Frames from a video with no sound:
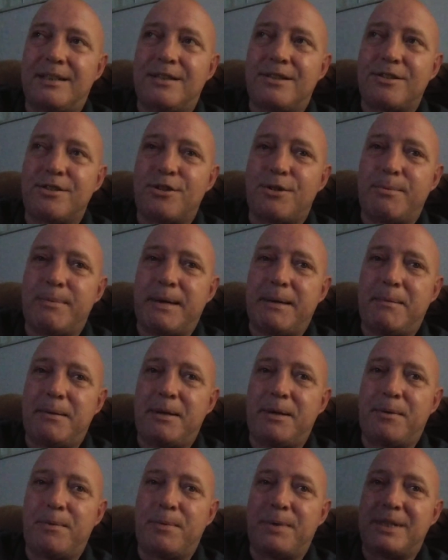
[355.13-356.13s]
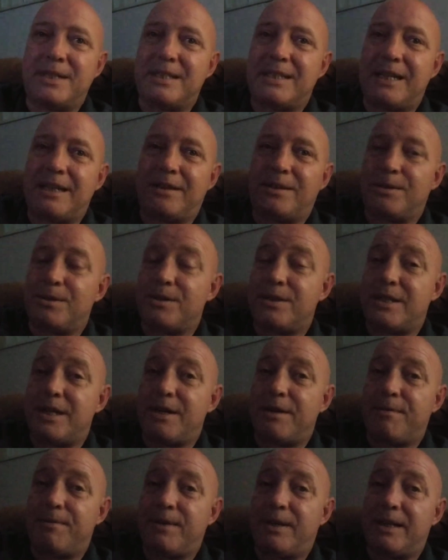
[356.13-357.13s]
So maybe Wednesday, Thursday,
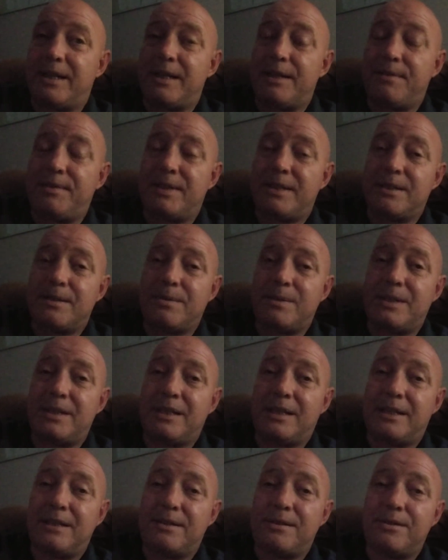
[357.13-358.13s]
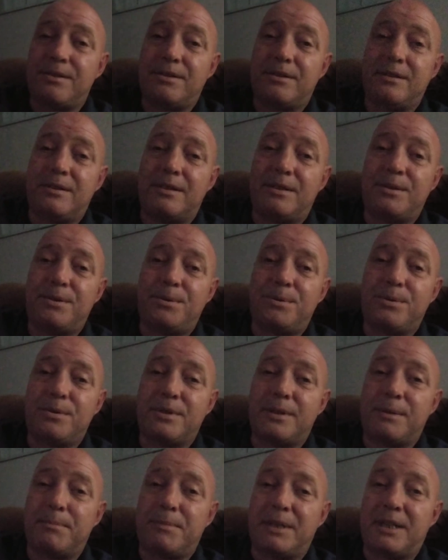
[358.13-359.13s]
or Friday of next week, I should know
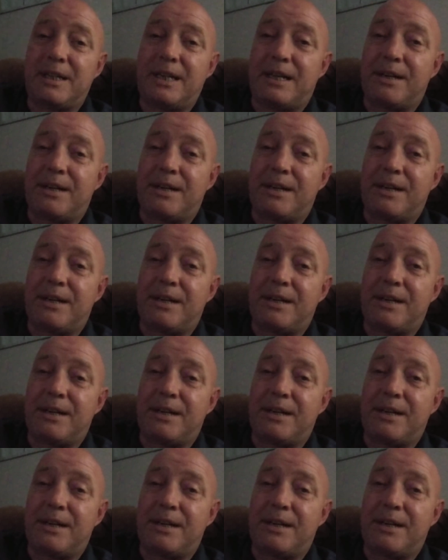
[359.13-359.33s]
something.